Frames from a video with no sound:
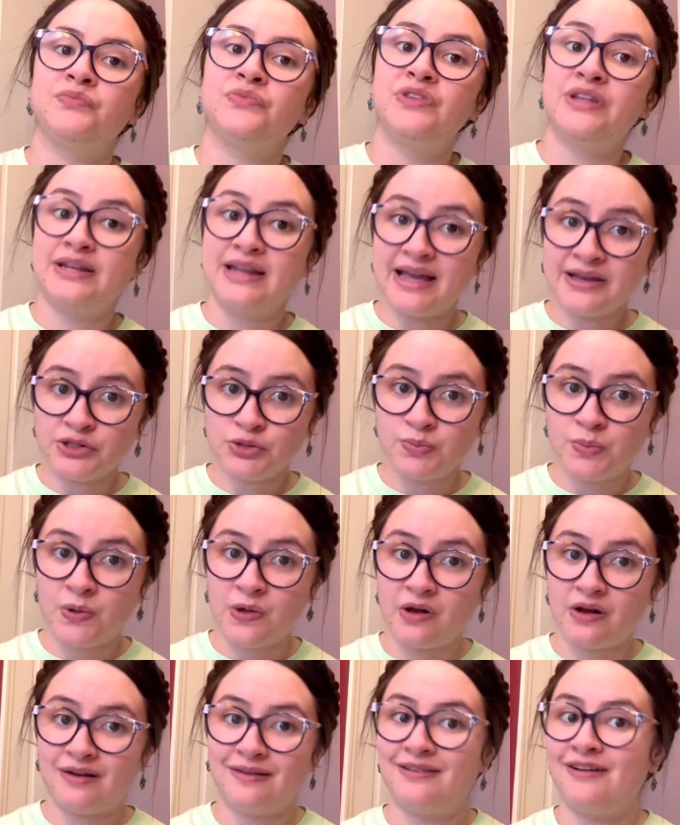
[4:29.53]
The next
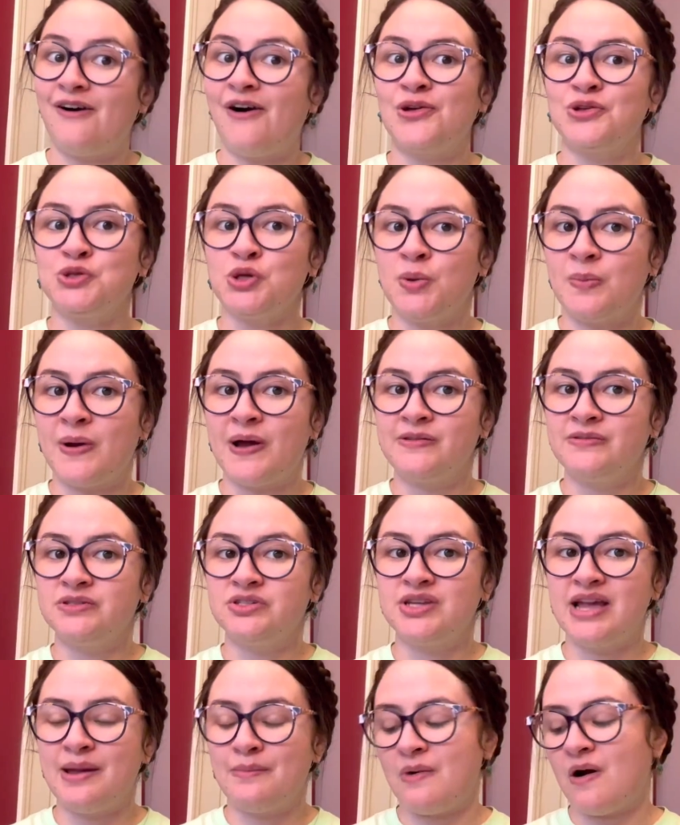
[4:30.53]
book, also by the
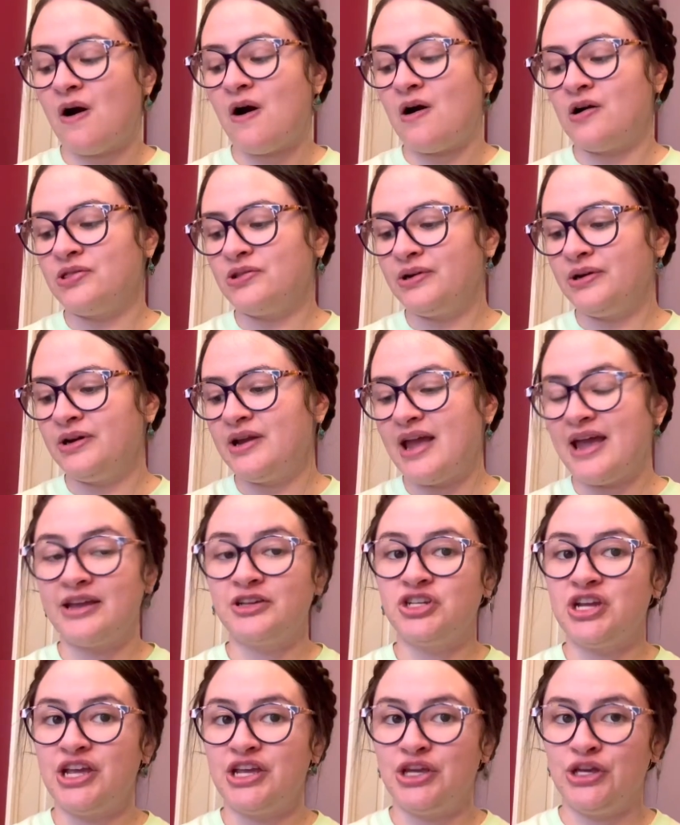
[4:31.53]
same author,
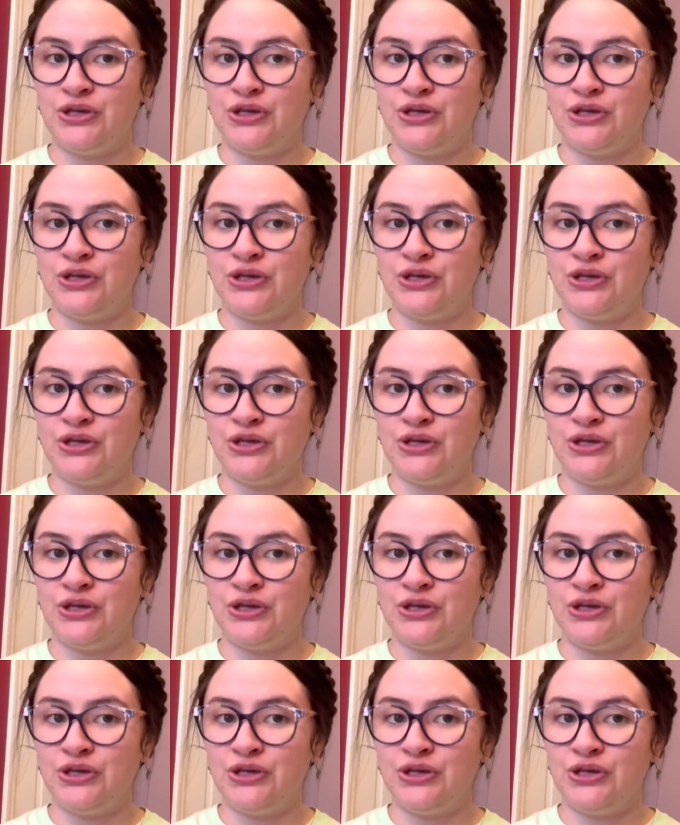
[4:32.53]
A.J.